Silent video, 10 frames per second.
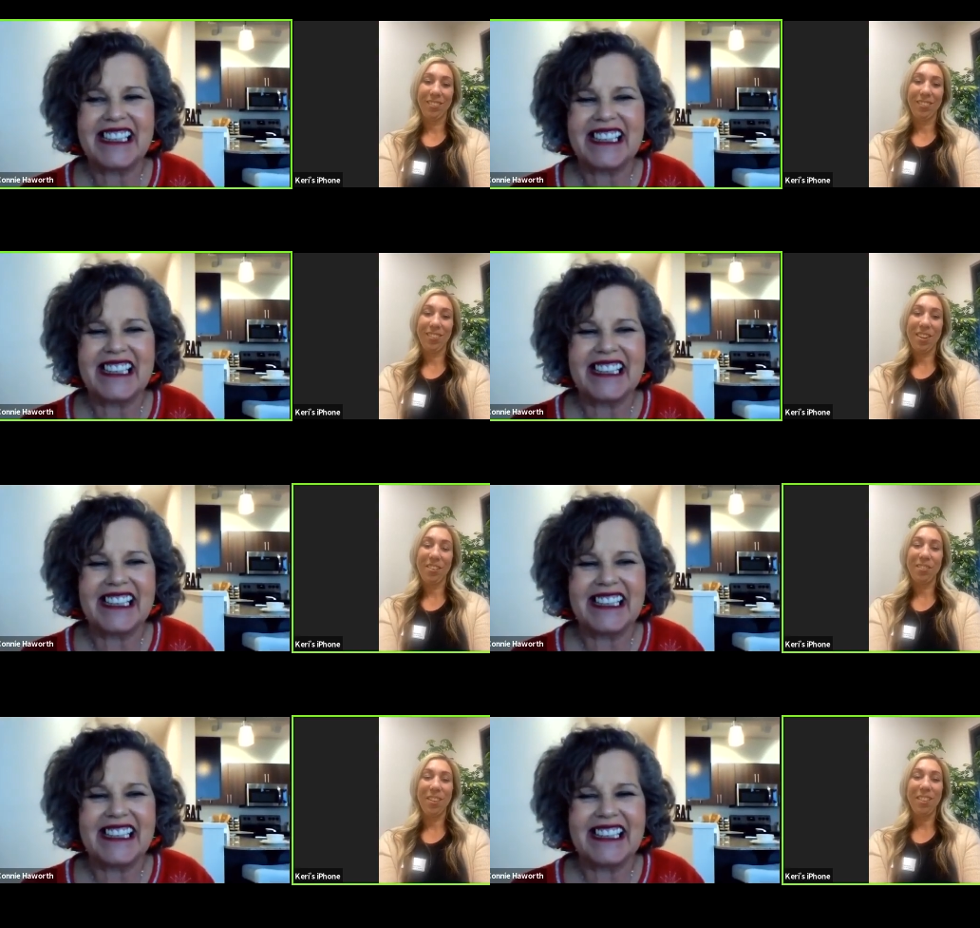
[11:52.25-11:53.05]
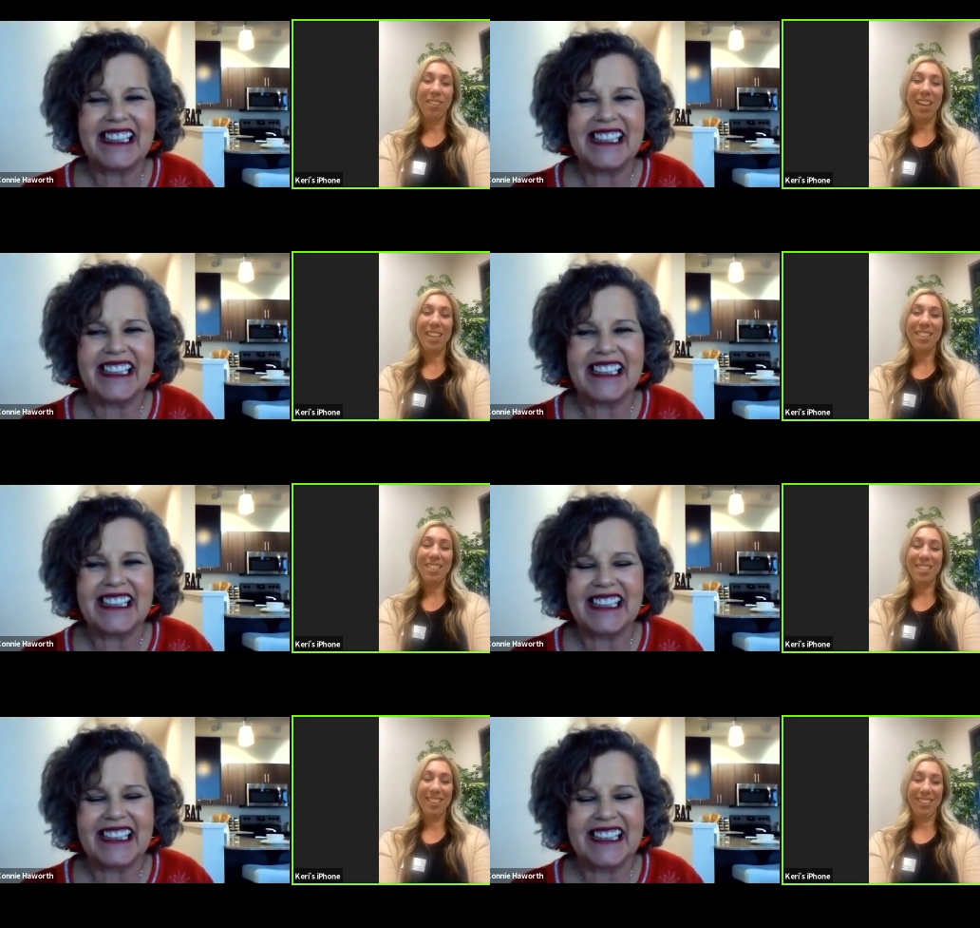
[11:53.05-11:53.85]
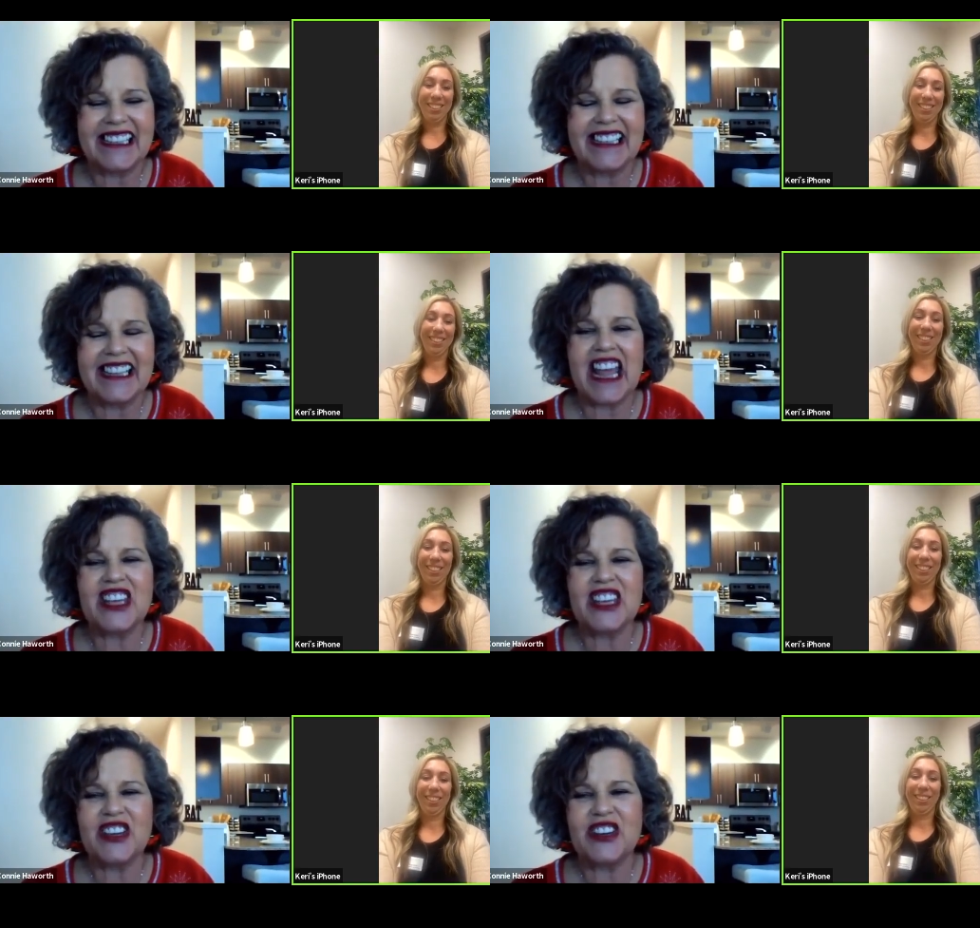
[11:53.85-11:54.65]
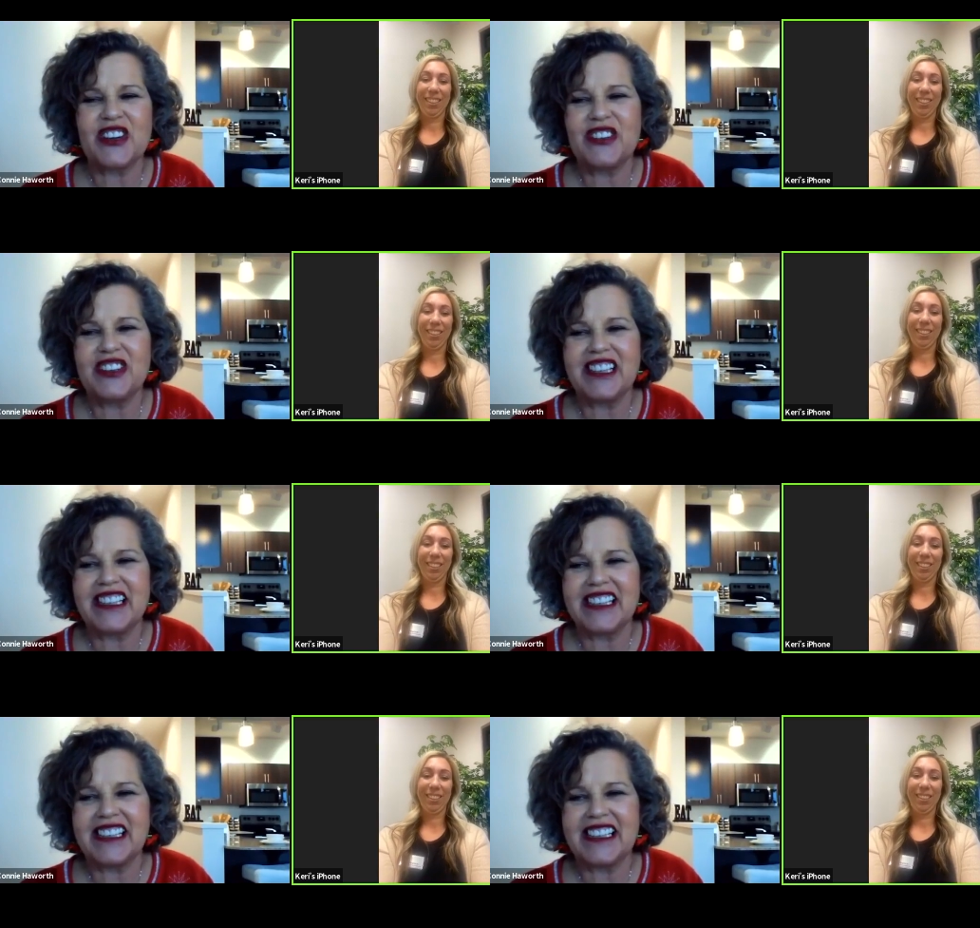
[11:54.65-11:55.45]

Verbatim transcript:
Speaker 1: Wonderful. Thanks. Thank you.